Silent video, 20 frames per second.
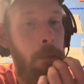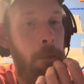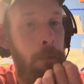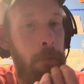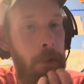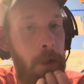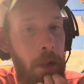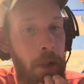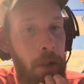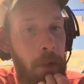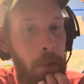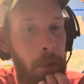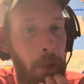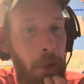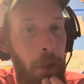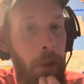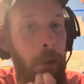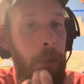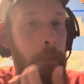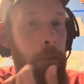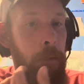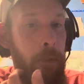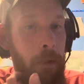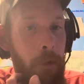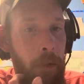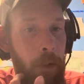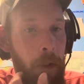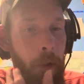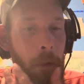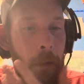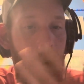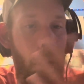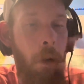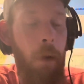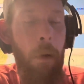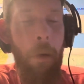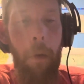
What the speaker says: Put it in the front, move it over.